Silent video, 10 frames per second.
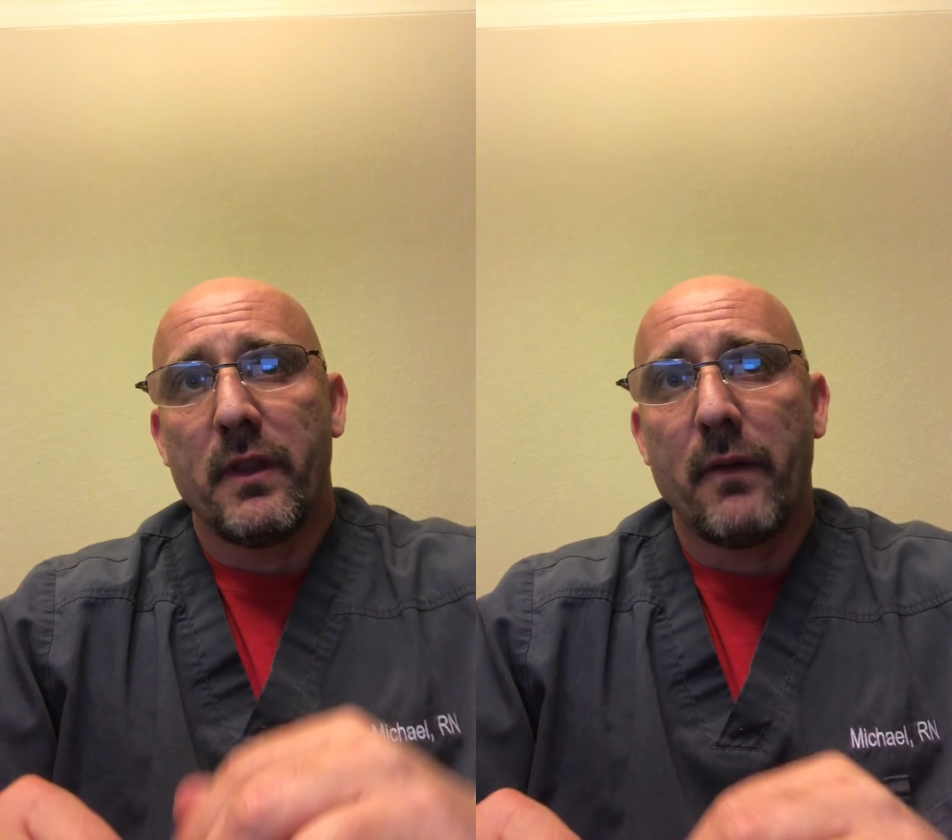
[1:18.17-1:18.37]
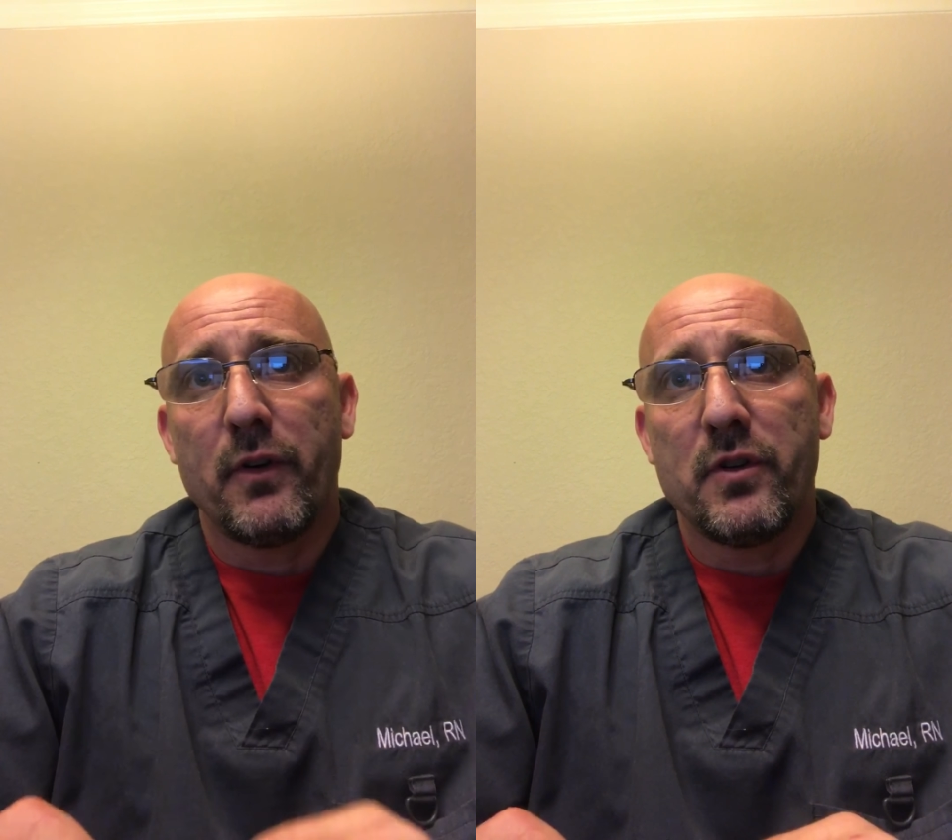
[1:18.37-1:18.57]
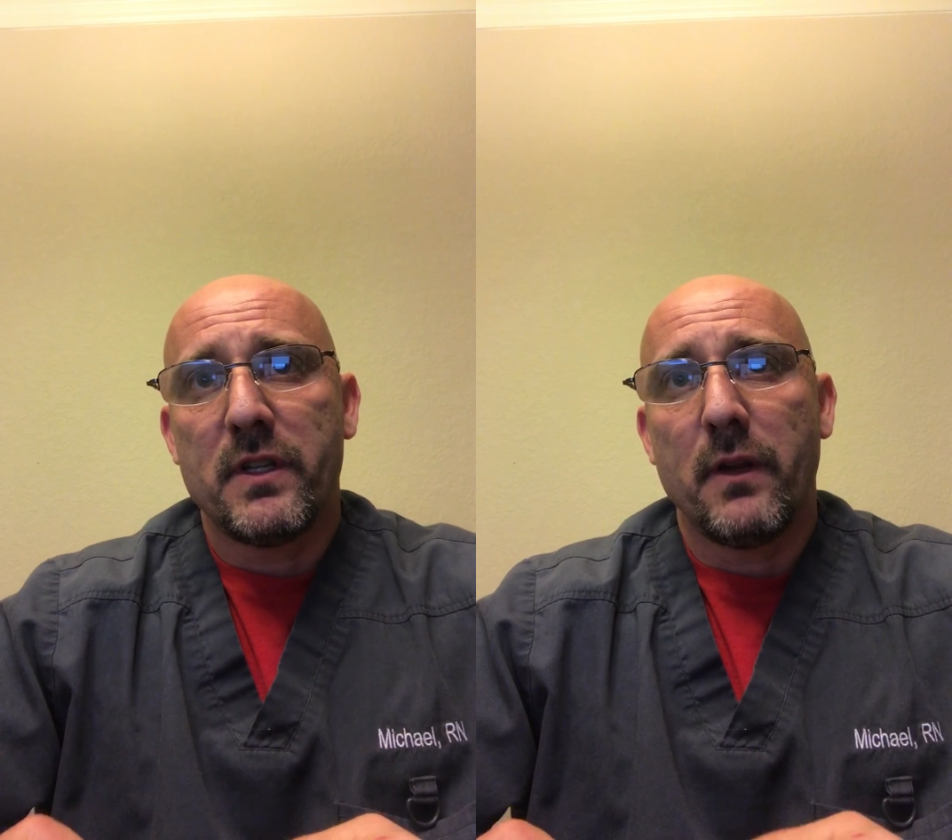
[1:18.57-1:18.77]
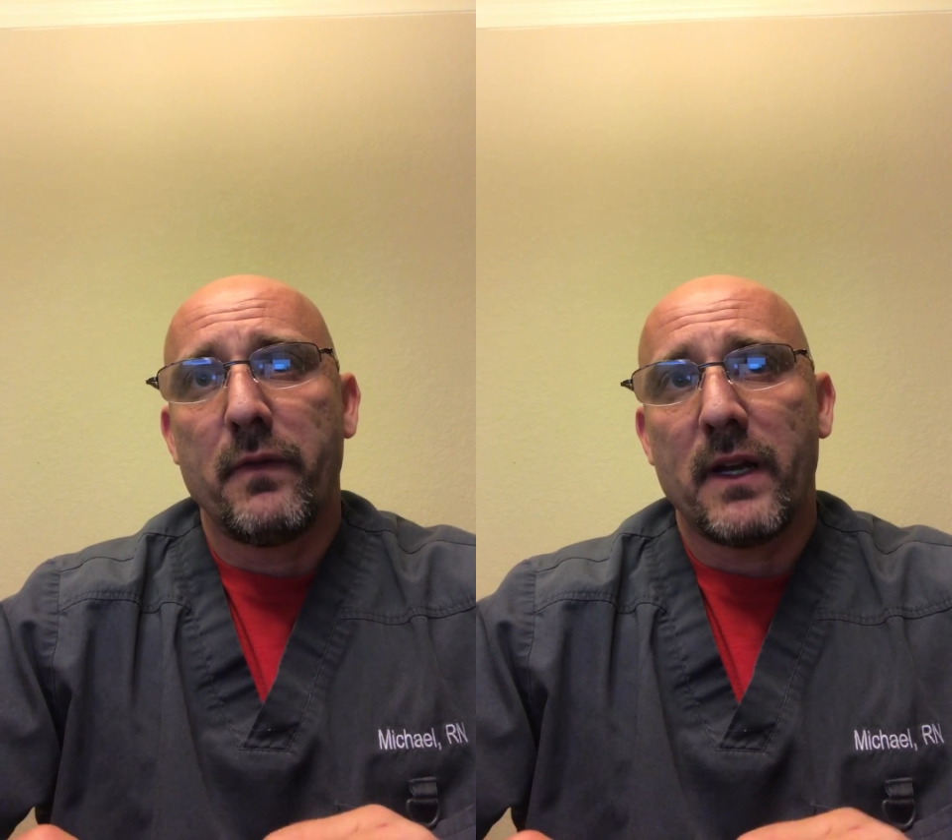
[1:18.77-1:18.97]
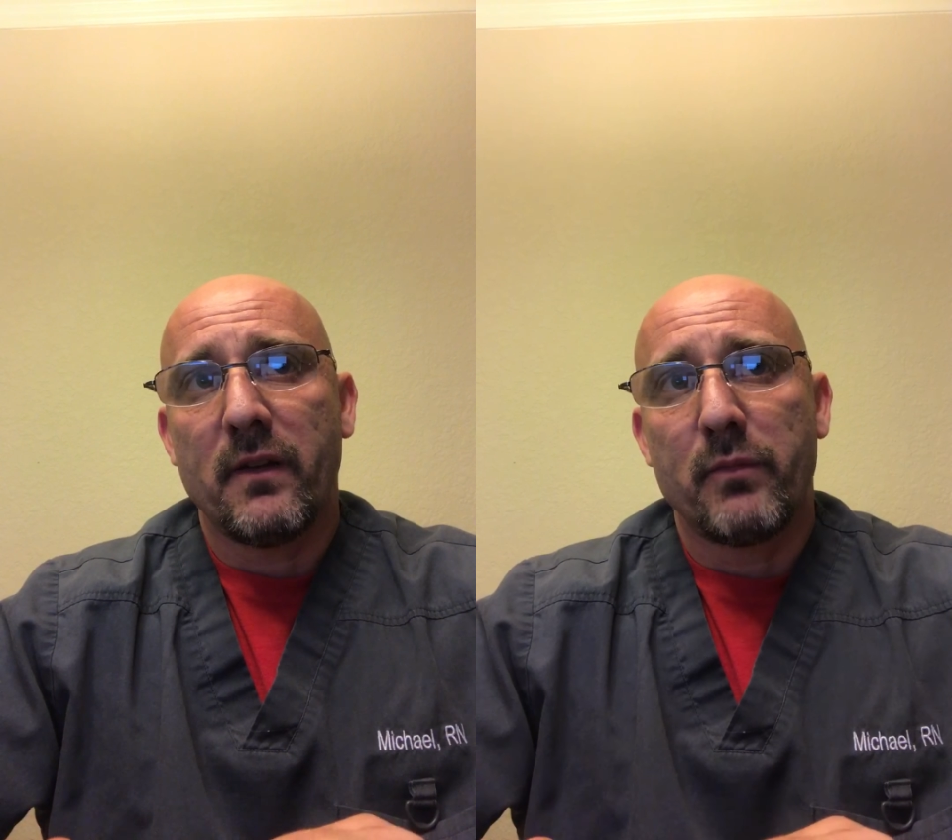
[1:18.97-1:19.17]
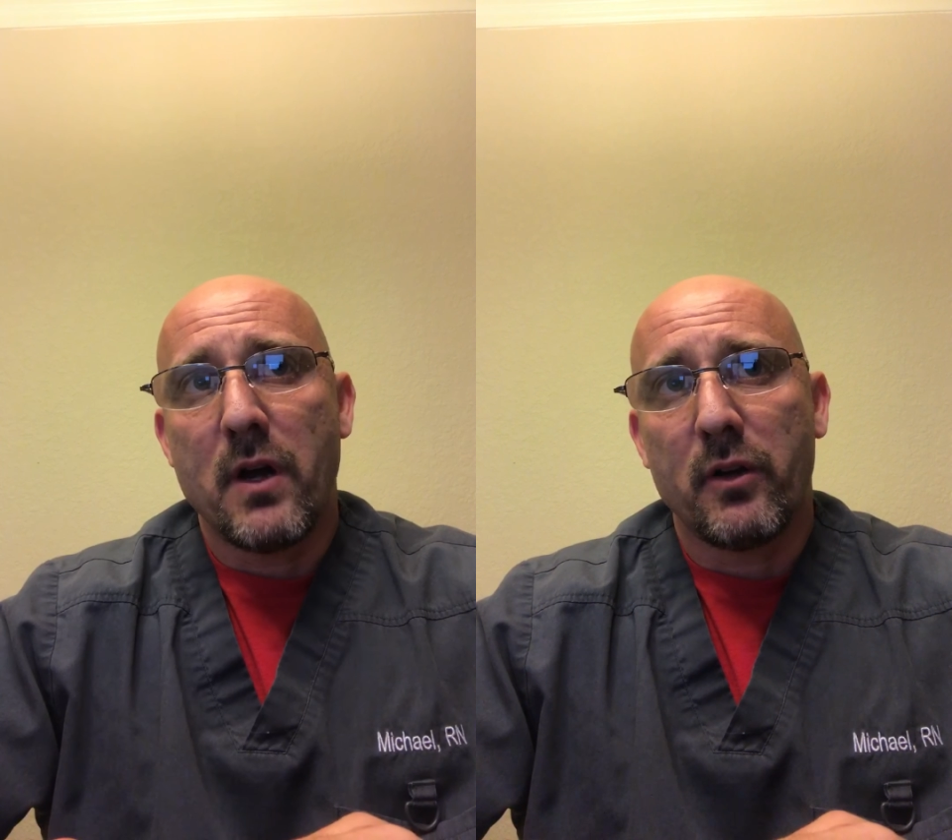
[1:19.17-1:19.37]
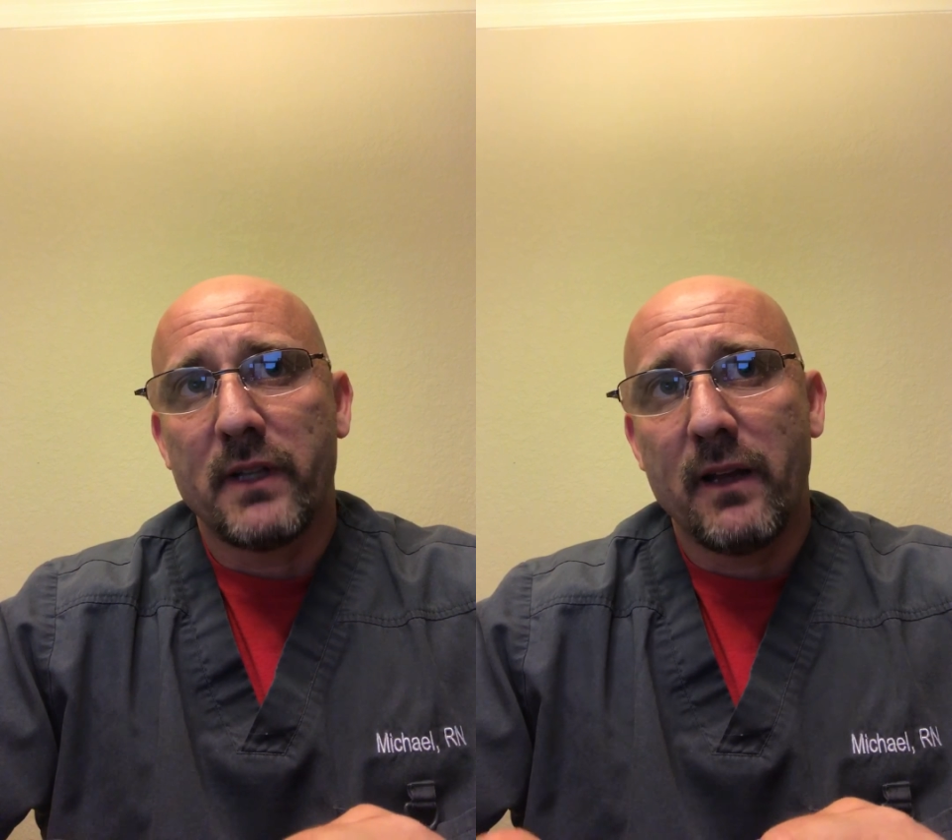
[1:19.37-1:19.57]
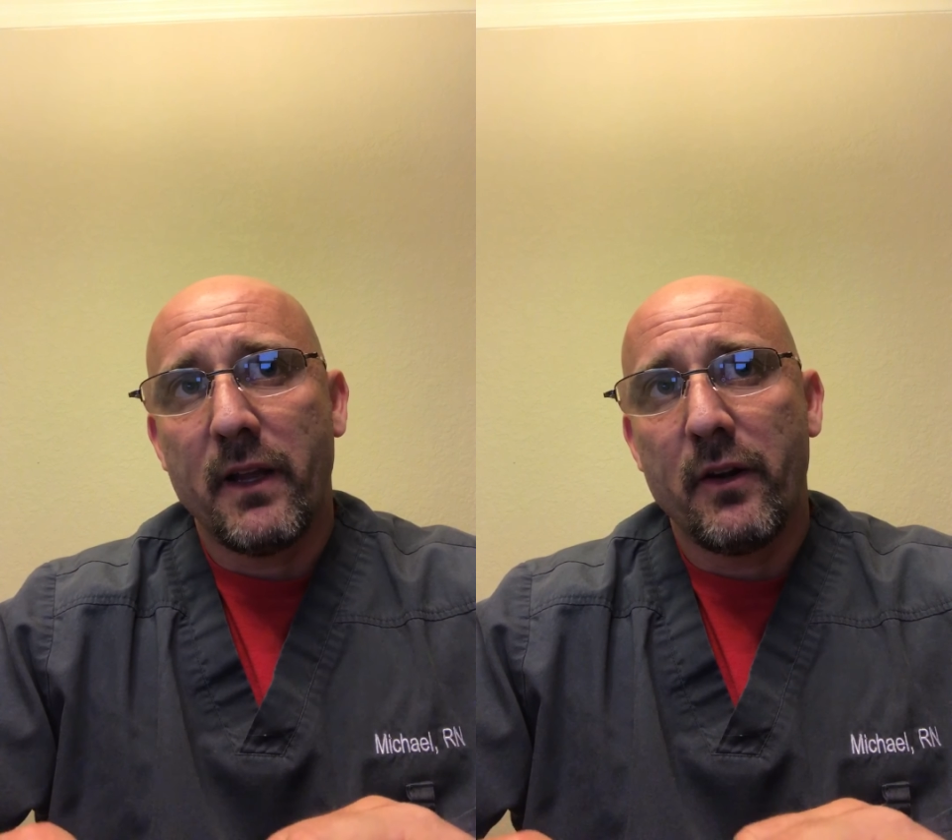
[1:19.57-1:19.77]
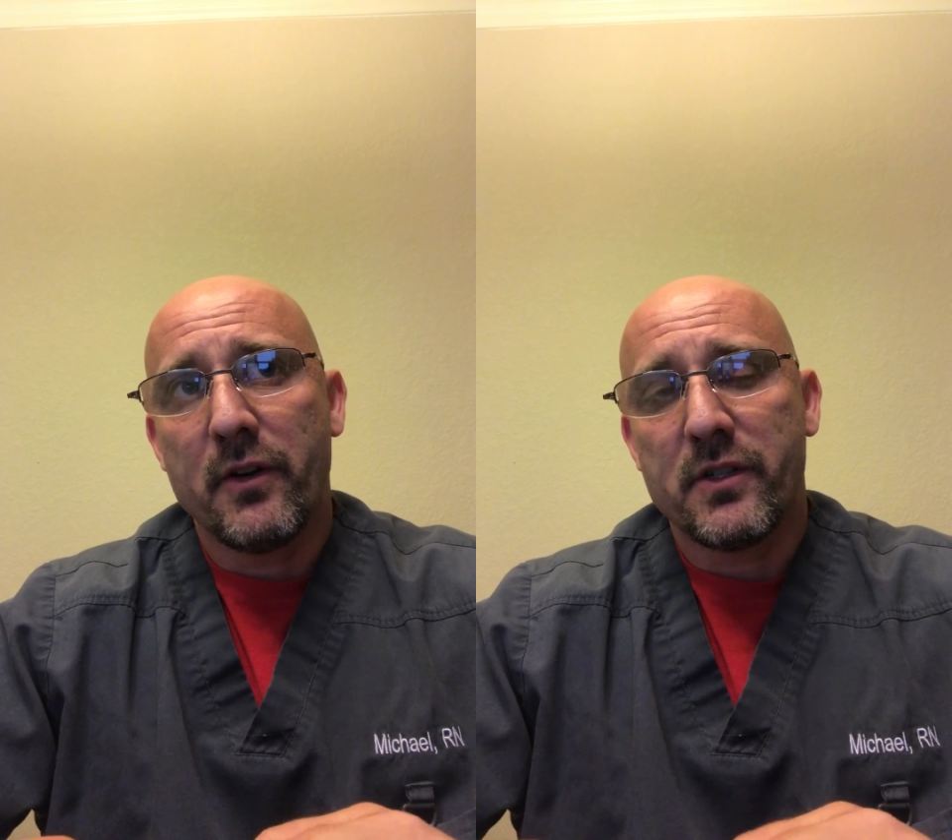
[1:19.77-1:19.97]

they reduce the effect of bronchodilators,